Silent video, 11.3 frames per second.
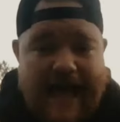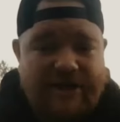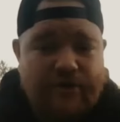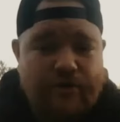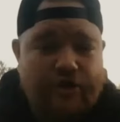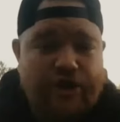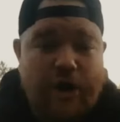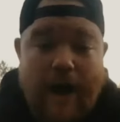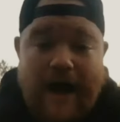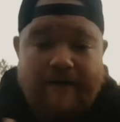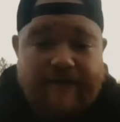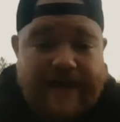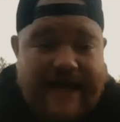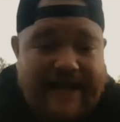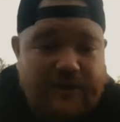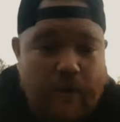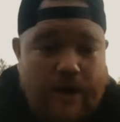actual show on
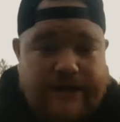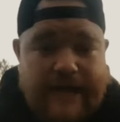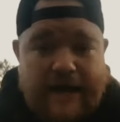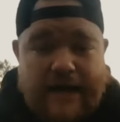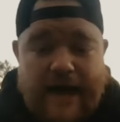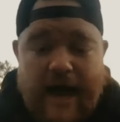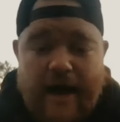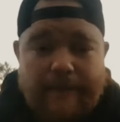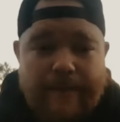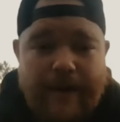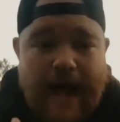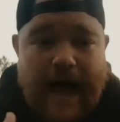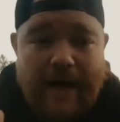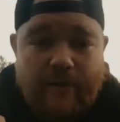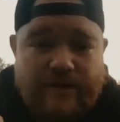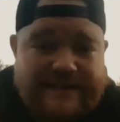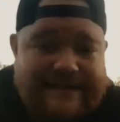VH1.com,
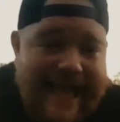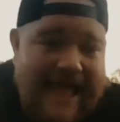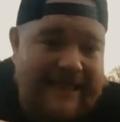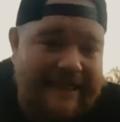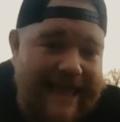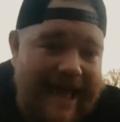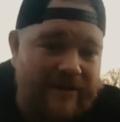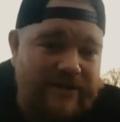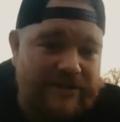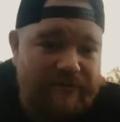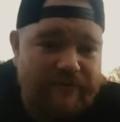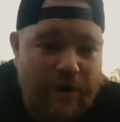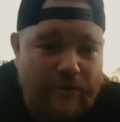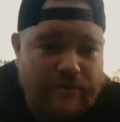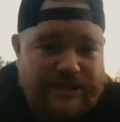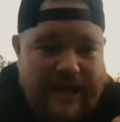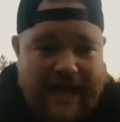I was ten thousand
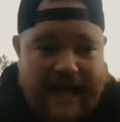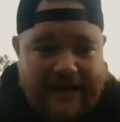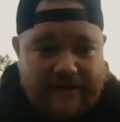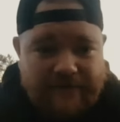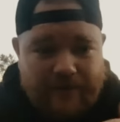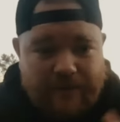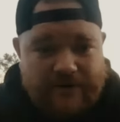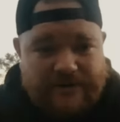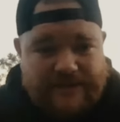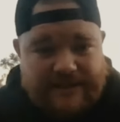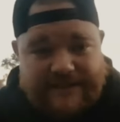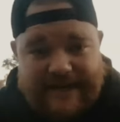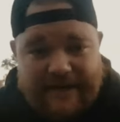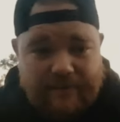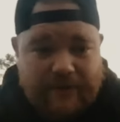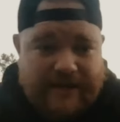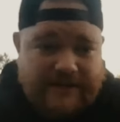votes ahead of the person in
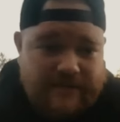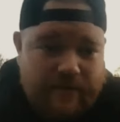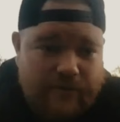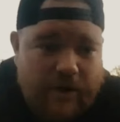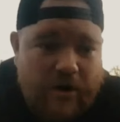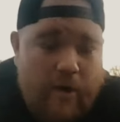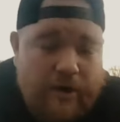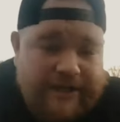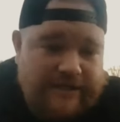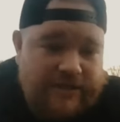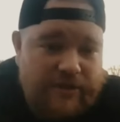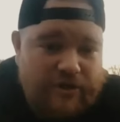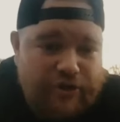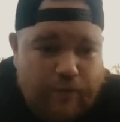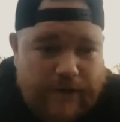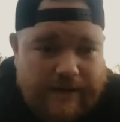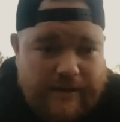second place of who the audience thought
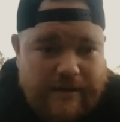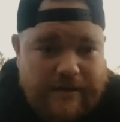should win.